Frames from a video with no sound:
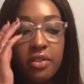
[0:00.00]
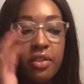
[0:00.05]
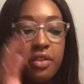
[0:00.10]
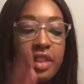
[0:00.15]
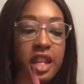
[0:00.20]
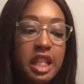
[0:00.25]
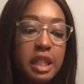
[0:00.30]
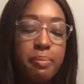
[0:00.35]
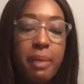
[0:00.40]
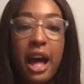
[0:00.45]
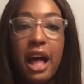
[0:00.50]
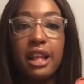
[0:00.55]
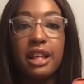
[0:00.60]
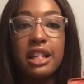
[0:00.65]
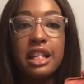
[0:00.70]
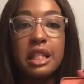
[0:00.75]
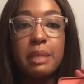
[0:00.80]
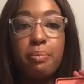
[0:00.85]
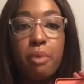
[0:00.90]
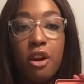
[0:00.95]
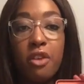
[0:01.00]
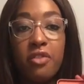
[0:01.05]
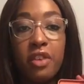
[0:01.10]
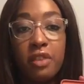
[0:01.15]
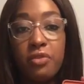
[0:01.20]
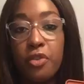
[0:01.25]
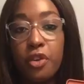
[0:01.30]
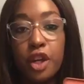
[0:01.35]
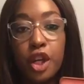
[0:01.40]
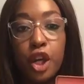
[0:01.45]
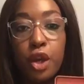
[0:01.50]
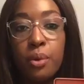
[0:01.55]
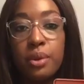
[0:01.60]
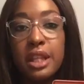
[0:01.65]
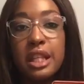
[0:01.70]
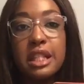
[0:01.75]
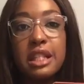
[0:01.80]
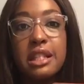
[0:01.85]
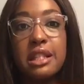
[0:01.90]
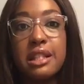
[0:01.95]
this palette is perfect for you, and
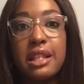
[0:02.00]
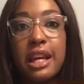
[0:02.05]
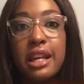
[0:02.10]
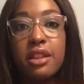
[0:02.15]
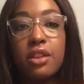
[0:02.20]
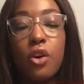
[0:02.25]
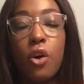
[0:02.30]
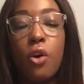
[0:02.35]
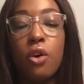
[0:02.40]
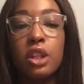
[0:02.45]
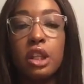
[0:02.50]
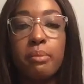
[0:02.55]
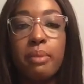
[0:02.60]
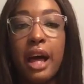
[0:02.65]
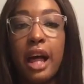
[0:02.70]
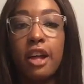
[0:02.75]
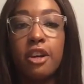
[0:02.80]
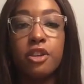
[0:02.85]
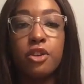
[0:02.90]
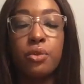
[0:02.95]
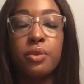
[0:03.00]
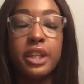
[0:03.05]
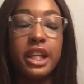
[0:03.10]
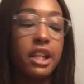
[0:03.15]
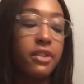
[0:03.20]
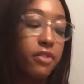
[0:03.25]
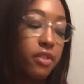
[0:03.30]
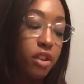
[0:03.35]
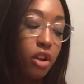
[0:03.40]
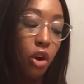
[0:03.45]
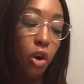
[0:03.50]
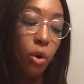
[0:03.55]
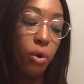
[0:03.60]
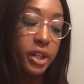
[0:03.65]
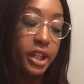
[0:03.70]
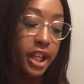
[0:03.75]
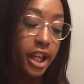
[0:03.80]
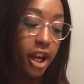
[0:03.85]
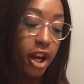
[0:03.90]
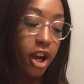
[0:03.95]
this is like the only palette you'll need for the whole
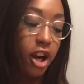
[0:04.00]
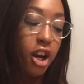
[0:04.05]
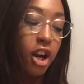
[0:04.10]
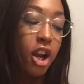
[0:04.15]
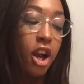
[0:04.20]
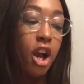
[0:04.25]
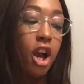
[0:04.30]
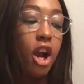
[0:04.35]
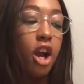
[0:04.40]
year.